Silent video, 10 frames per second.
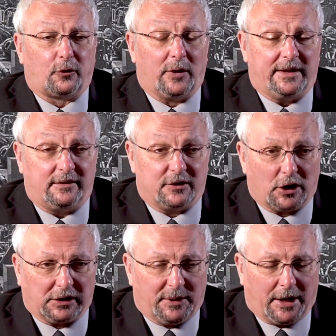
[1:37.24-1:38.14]
ladies and
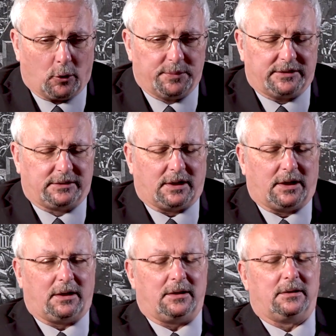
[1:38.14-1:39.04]
gentlemen, I hope
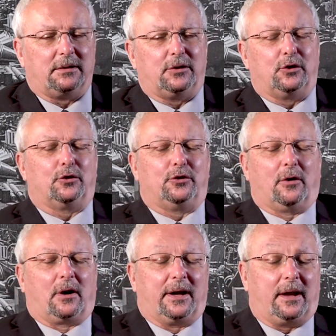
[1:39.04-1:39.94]
that you
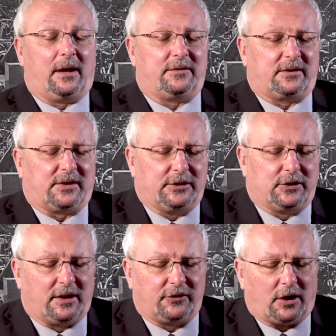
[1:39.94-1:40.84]
are as
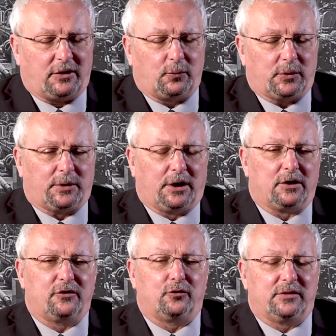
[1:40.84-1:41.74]
excited as us with
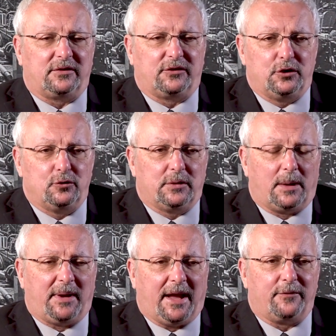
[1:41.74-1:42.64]
regards to this new
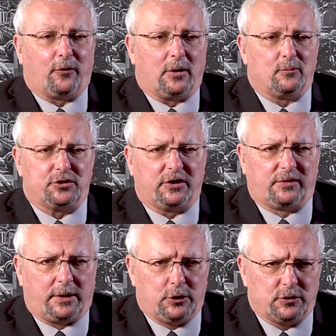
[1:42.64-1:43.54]
platform, which is
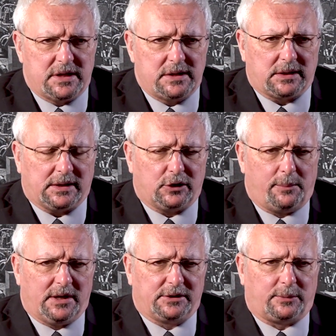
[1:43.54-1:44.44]
very unique in the
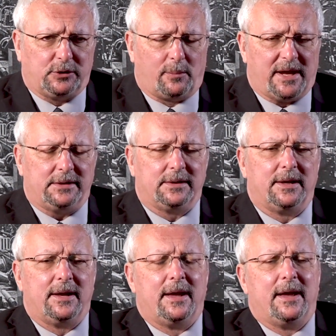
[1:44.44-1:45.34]
military domain,
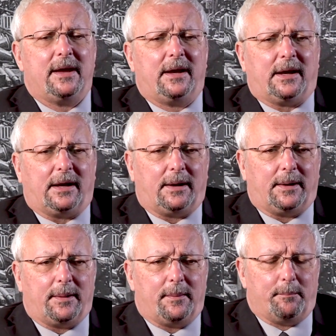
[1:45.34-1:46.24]

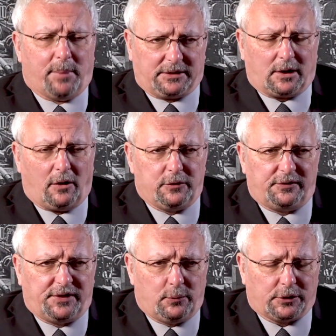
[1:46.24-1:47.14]
but
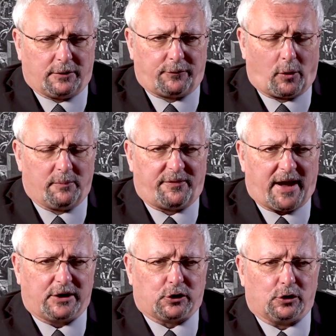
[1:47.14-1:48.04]
obviously with a form
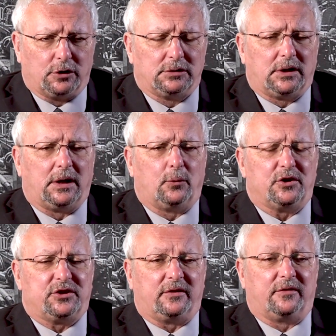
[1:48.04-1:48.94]
factor
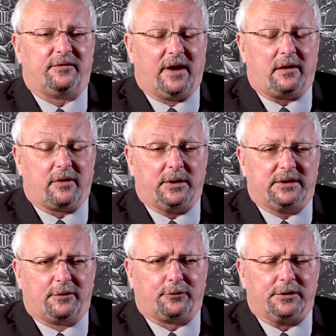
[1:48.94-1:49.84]
which is very
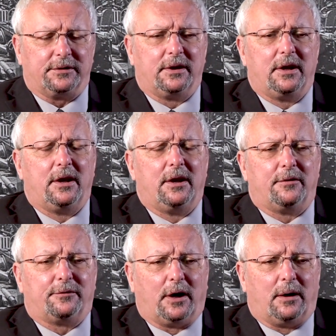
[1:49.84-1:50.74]
different
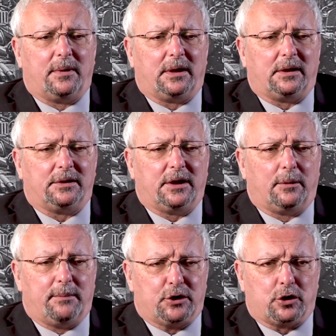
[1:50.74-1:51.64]
from the
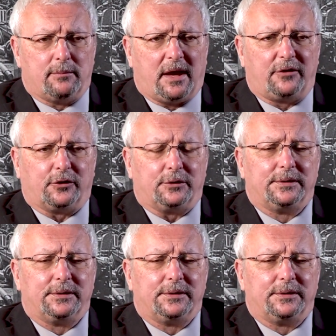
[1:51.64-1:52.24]
Mission Master.